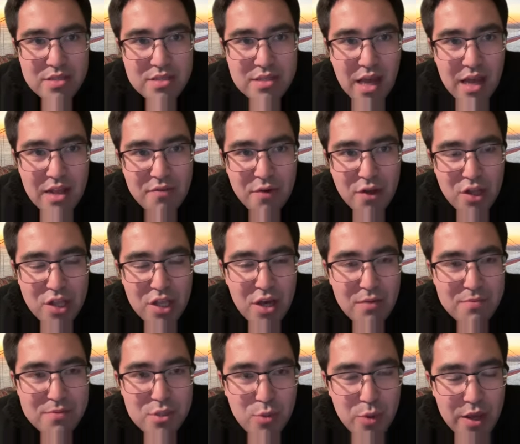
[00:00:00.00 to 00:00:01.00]
is kind of on the
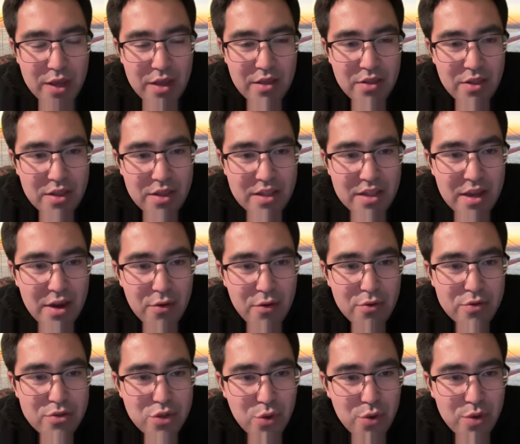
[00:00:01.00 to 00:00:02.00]
upswing. Like the
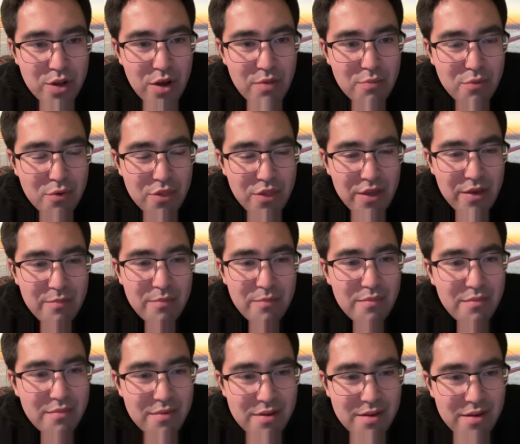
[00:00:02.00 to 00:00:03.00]
arrow is going up with
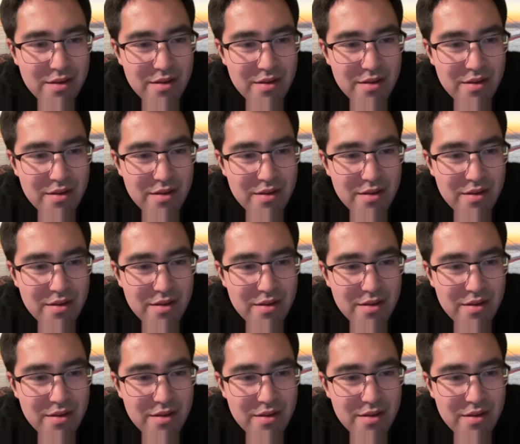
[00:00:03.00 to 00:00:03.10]
him.